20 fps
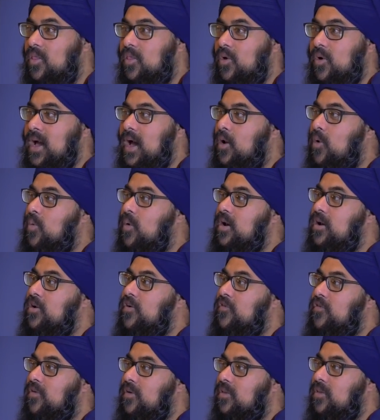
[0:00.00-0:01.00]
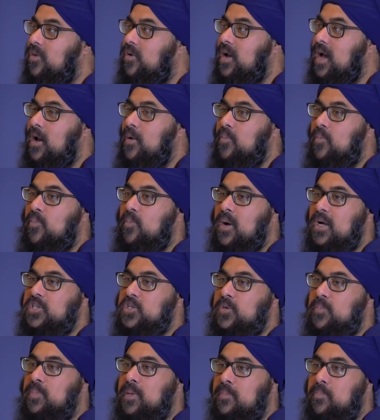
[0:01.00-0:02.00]
look how wonderful, look how
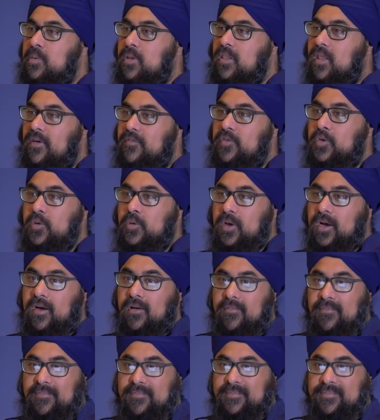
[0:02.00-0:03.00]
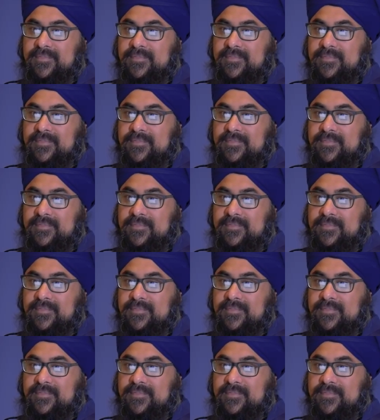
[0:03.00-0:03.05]
much people love you here.